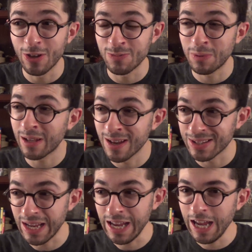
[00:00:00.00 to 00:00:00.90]
is
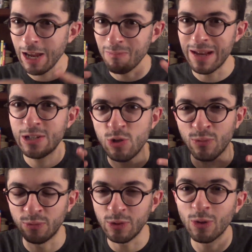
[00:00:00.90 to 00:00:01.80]
because it makes you
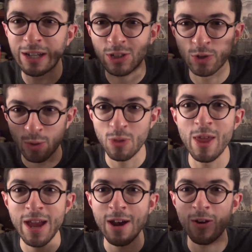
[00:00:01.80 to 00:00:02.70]
feel like you're
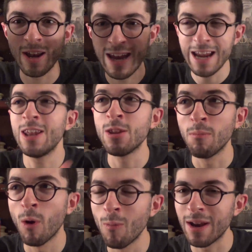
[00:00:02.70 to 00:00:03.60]
there and in the
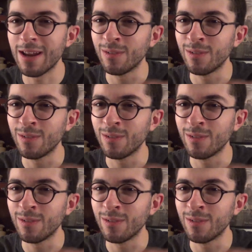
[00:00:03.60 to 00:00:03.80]
moment.